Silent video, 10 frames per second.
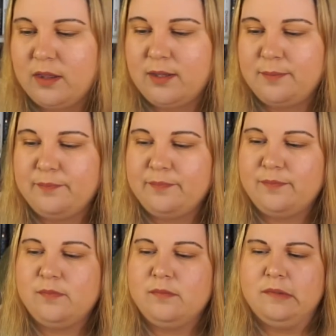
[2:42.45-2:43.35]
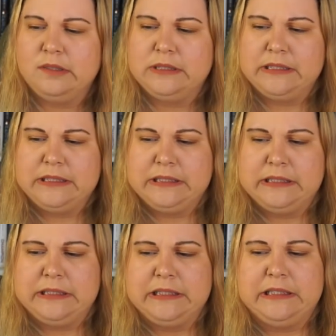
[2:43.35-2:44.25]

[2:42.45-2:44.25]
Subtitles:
(silence)